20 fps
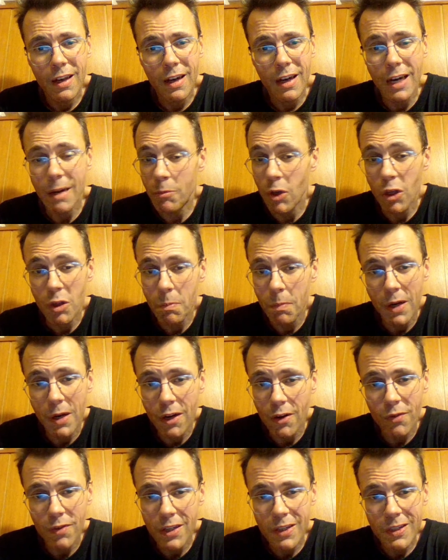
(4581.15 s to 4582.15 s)
I'm not part
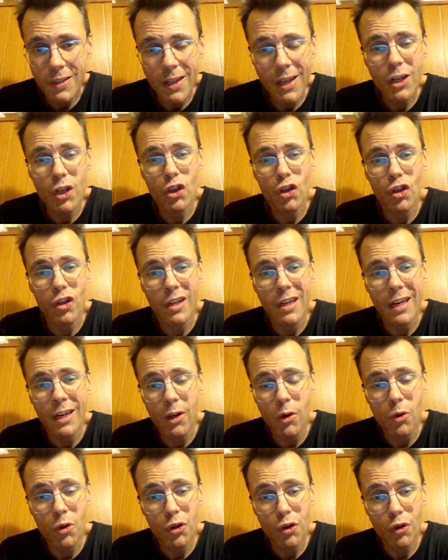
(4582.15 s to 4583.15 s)
of this nation. I
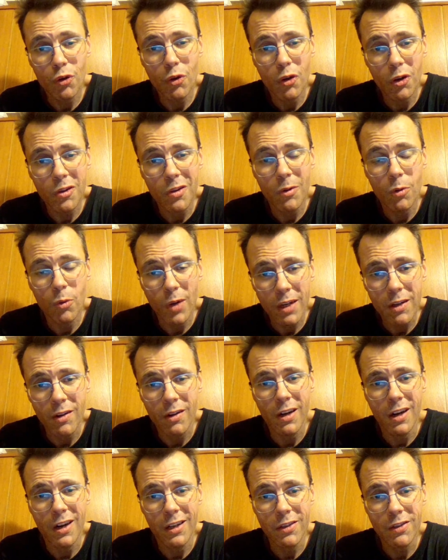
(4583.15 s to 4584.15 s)
also do not
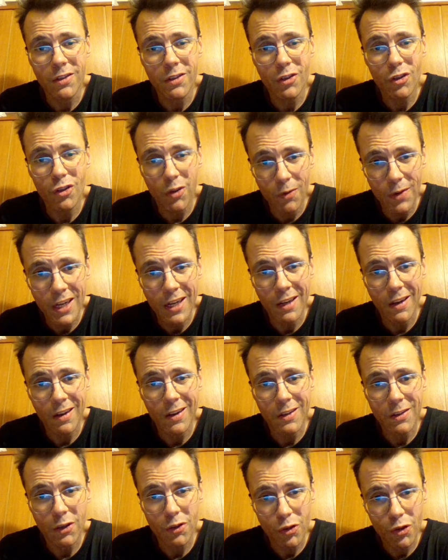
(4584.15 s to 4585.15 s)
recognize Slovenia
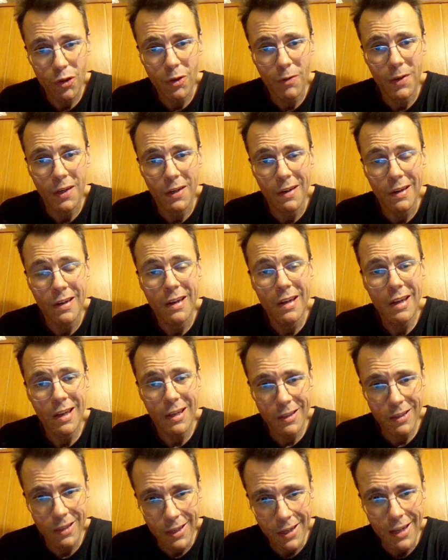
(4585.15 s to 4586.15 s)
as a sovereign,
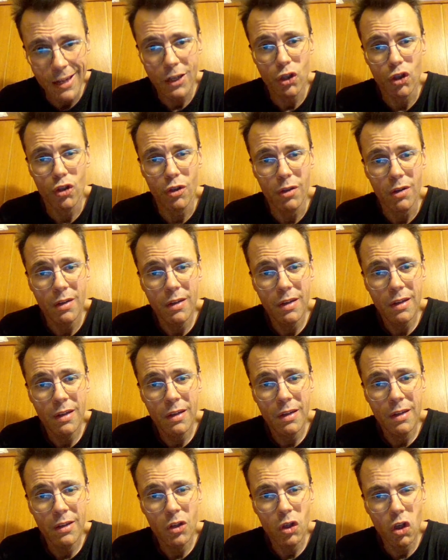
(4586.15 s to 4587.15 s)
as a nation.
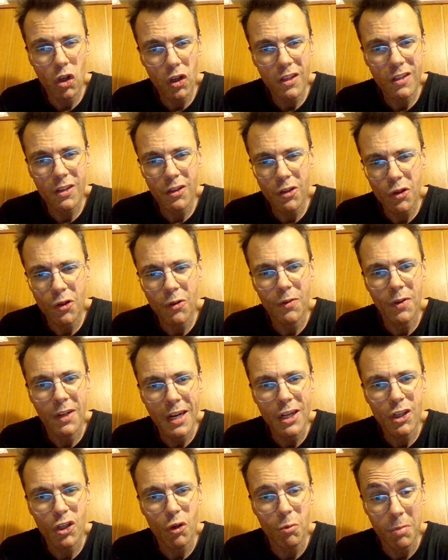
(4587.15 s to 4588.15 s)
Not as a sovereign
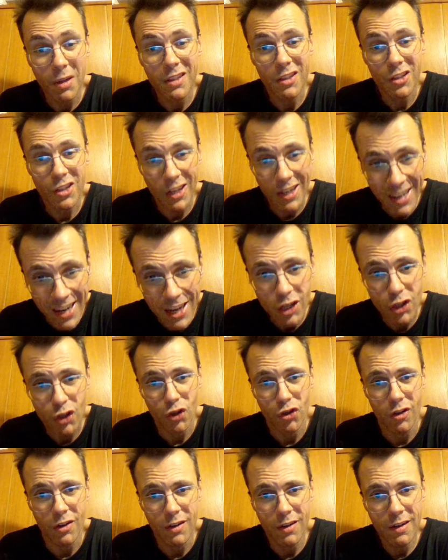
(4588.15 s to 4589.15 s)
nation, but as a
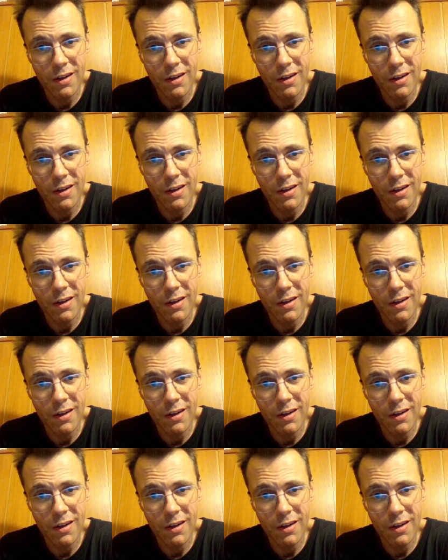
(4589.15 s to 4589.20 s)
nation.